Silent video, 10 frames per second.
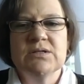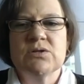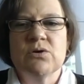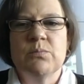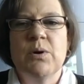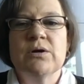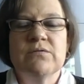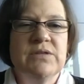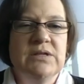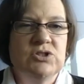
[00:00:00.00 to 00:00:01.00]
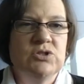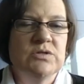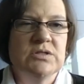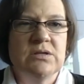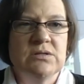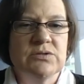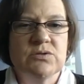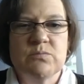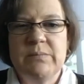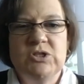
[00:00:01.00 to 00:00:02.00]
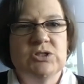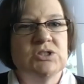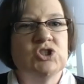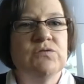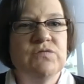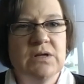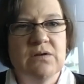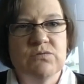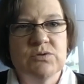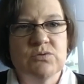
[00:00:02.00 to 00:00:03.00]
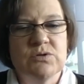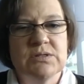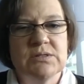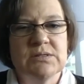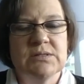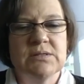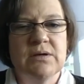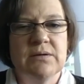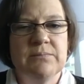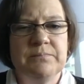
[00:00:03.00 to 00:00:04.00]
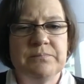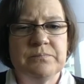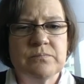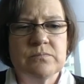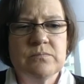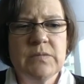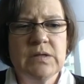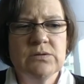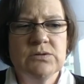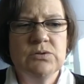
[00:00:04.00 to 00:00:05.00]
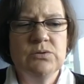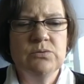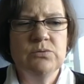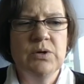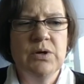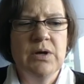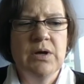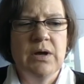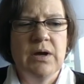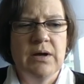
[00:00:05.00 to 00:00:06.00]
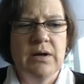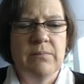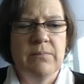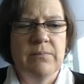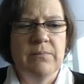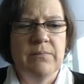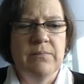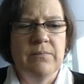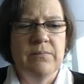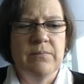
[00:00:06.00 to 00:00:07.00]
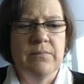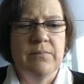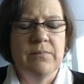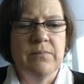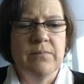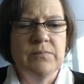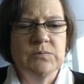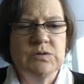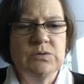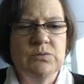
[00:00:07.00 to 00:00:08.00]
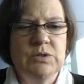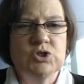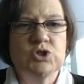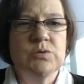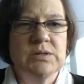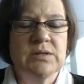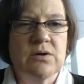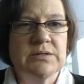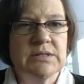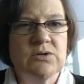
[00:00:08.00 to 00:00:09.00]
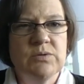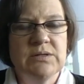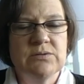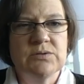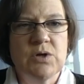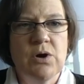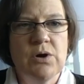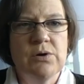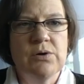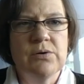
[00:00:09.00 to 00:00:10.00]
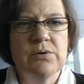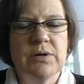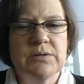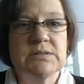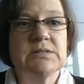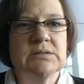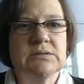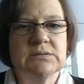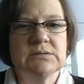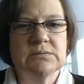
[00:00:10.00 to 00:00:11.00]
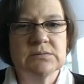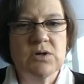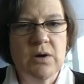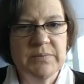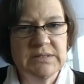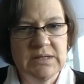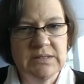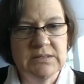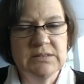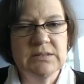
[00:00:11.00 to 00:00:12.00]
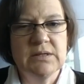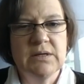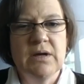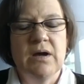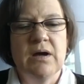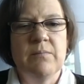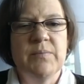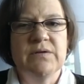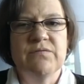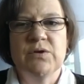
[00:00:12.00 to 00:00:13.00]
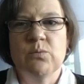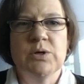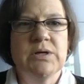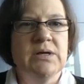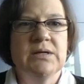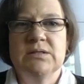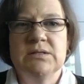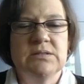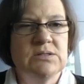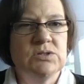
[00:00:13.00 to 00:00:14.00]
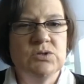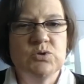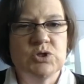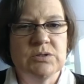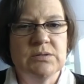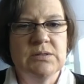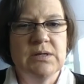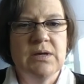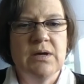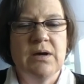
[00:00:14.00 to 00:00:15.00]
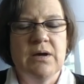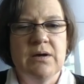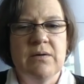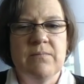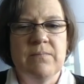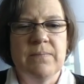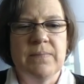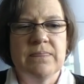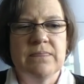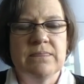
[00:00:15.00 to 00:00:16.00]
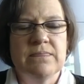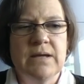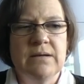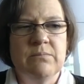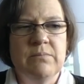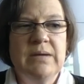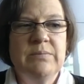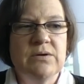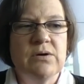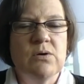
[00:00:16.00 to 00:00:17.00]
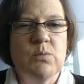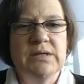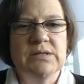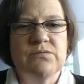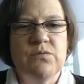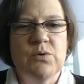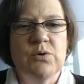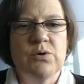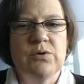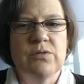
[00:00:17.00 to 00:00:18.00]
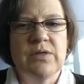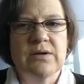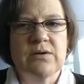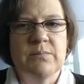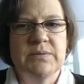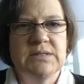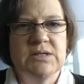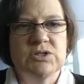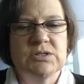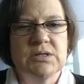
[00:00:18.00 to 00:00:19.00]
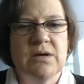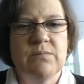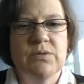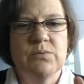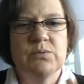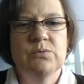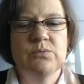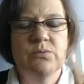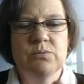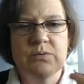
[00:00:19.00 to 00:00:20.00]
So part of the issue is is also maybe just a shifting of resources um, to um, to ensuring that content creators are still compensated. Um, but if they're working in an institution um, then maybe there are ways for that compensation to come through